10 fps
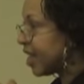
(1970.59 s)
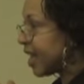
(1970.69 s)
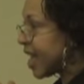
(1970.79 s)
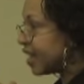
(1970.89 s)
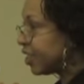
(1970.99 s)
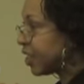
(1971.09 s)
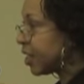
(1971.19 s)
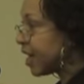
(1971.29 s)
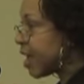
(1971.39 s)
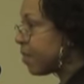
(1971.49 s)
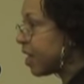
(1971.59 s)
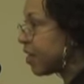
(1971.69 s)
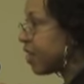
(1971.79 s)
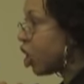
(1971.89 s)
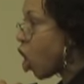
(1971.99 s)
that led to the labeling
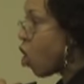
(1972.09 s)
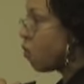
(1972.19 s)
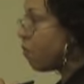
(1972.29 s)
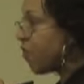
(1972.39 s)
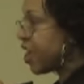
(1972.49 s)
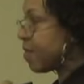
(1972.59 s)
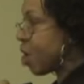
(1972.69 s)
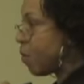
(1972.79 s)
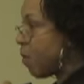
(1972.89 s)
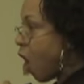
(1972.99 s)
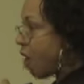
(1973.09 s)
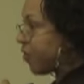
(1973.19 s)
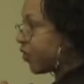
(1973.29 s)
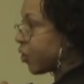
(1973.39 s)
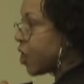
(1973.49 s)
of the lone female
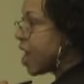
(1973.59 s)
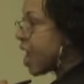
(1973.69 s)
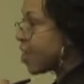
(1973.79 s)
officer